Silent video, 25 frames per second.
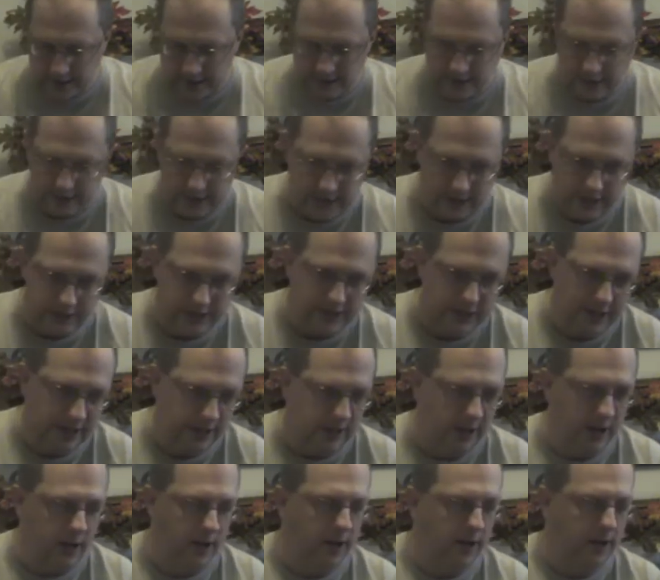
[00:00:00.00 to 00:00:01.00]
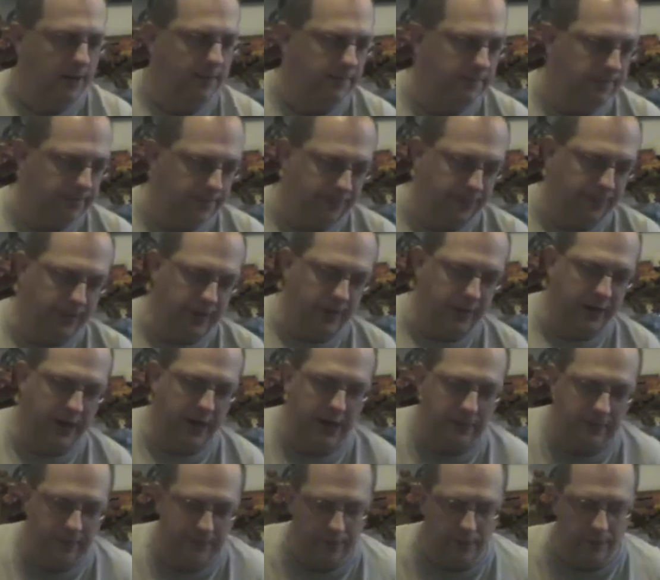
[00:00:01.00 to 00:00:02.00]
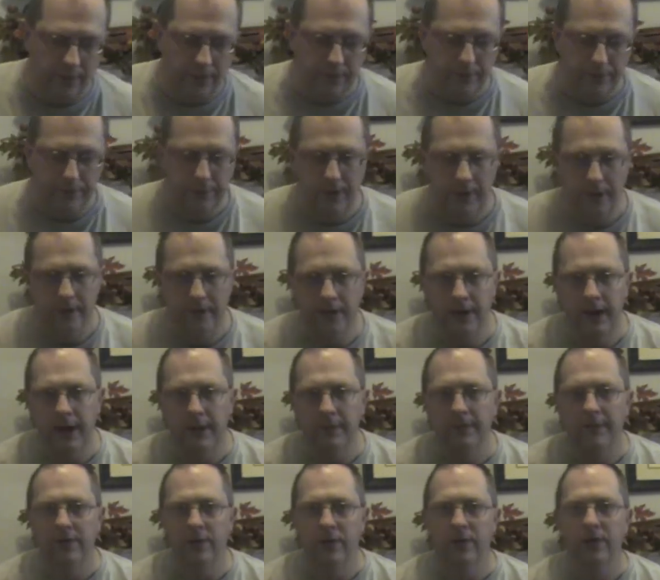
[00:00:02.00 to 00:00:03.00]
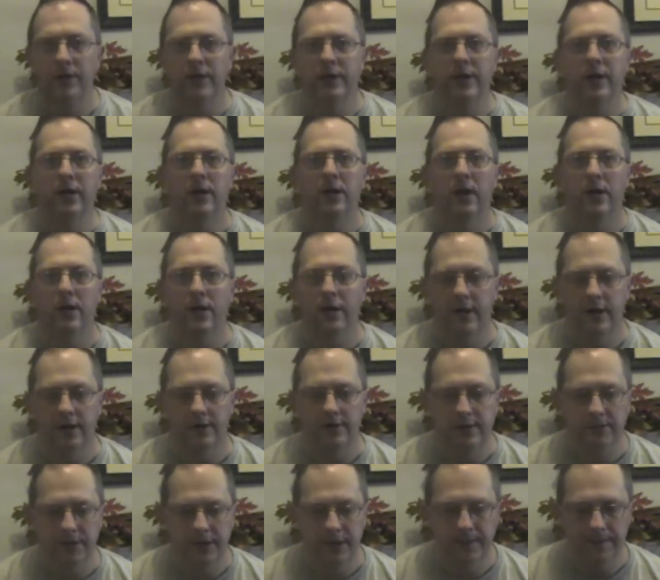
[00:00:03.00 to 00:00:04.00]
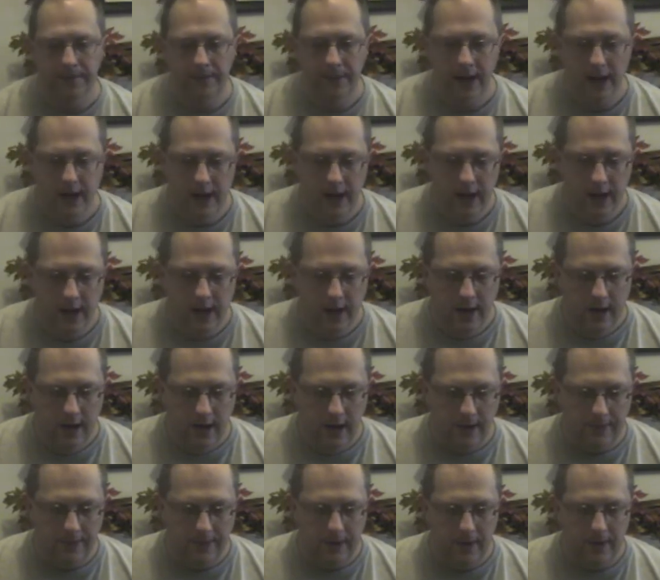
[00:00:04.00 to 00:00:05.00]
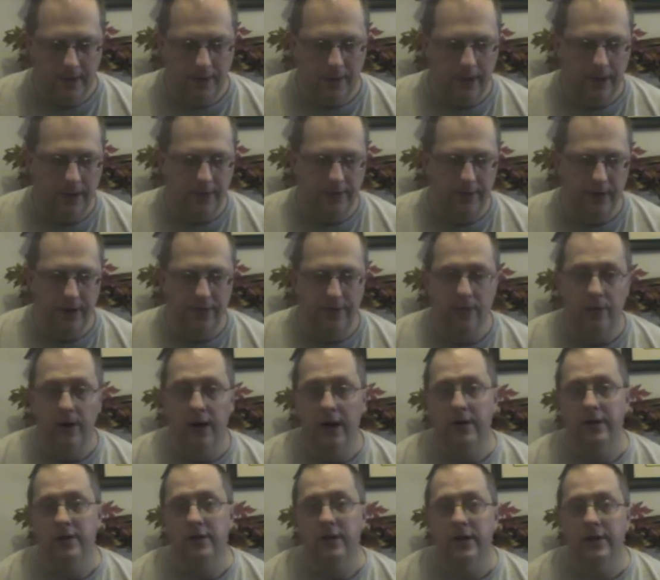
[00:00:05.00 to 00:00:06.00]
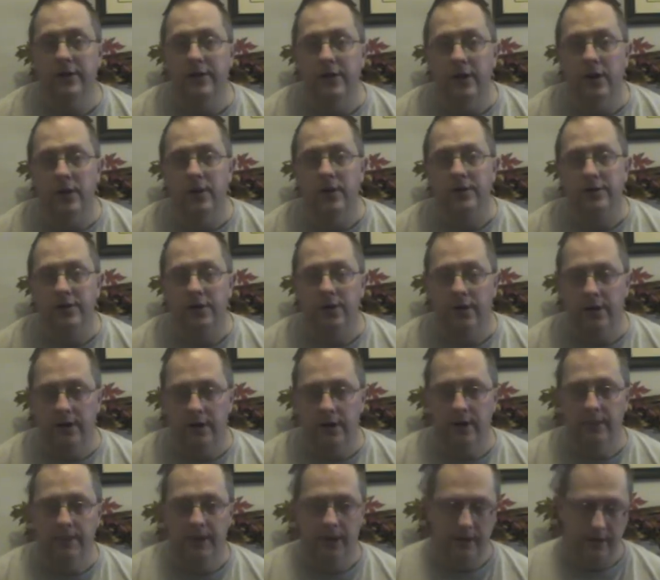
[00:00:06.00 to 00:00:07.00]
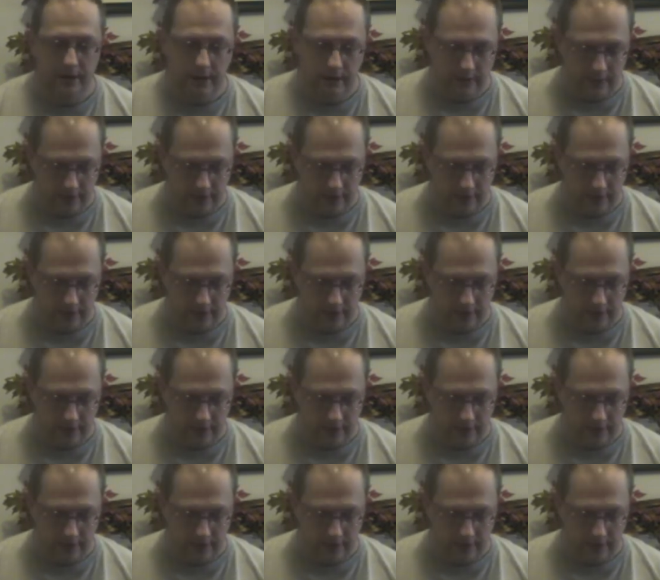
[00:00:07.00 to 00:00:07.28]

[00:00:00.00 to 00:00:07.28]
it's 10 o'clock the day before the colonoscopy. I'll probably wait 3 or 4 hours, let you know what's going on, make another